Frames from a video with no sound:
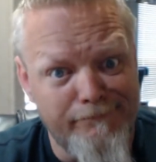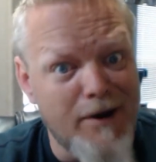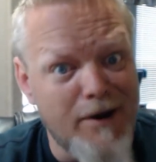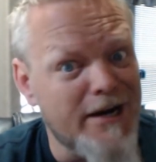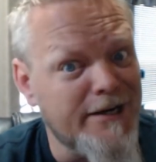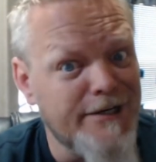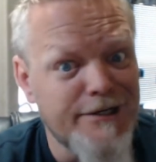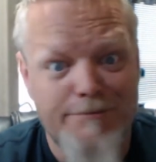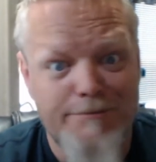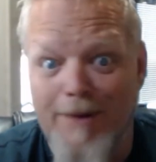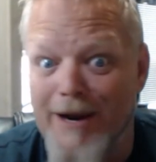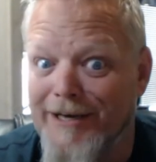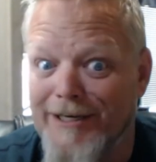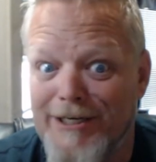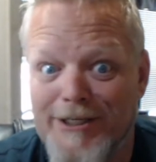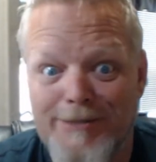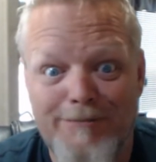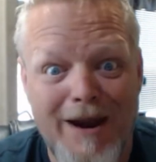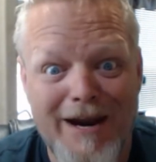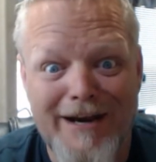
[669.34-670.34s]
Practice,
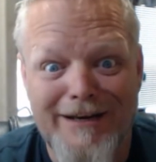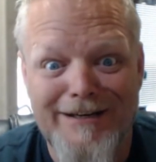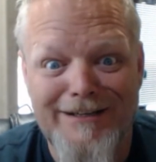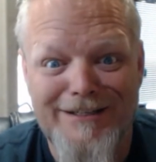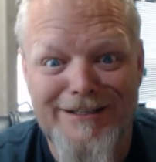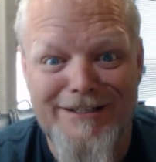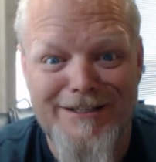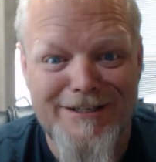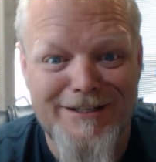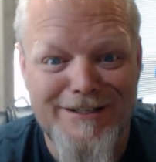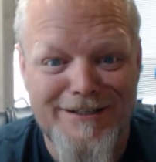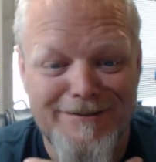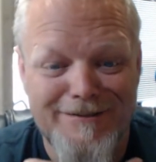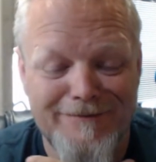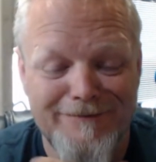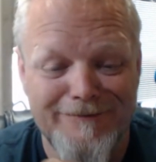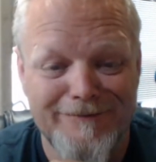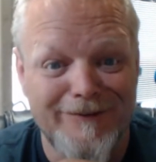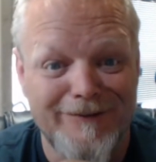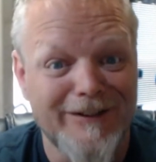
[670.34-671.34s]
practice, practice.
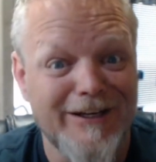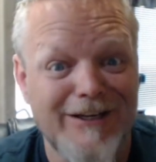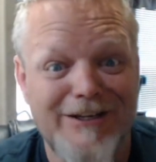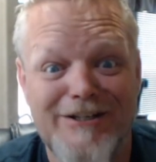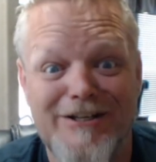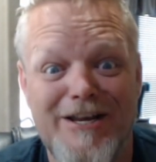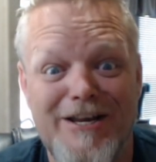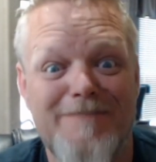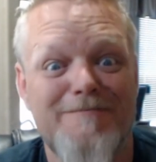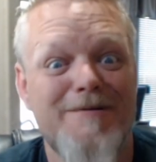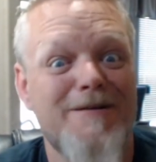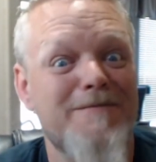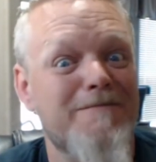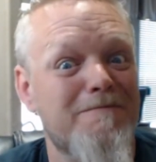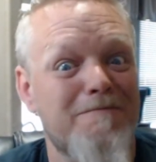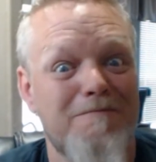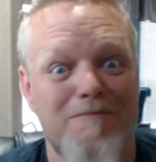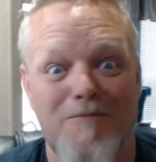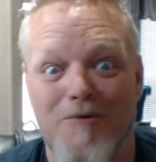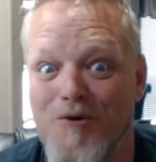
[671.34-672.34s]
What can you say? But
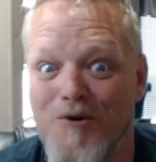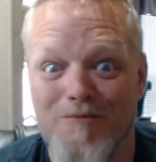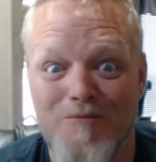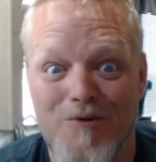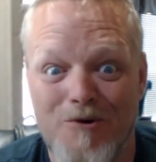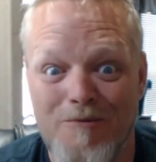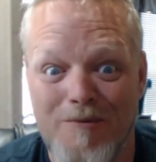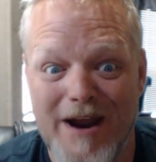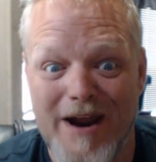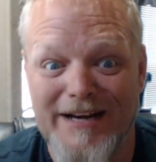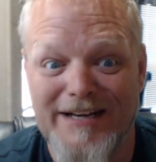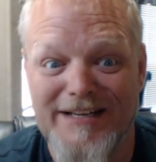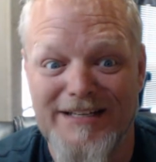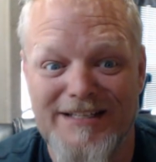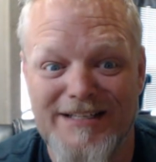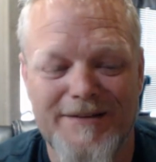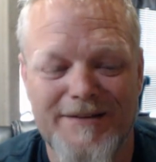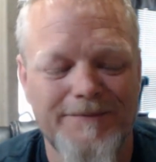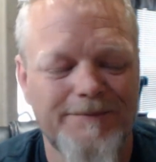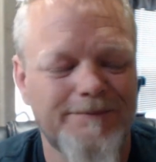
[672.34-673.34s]
more and more
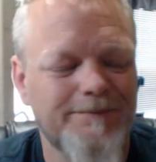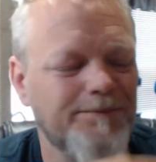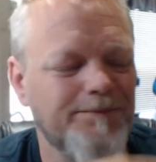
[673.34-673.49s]
practice.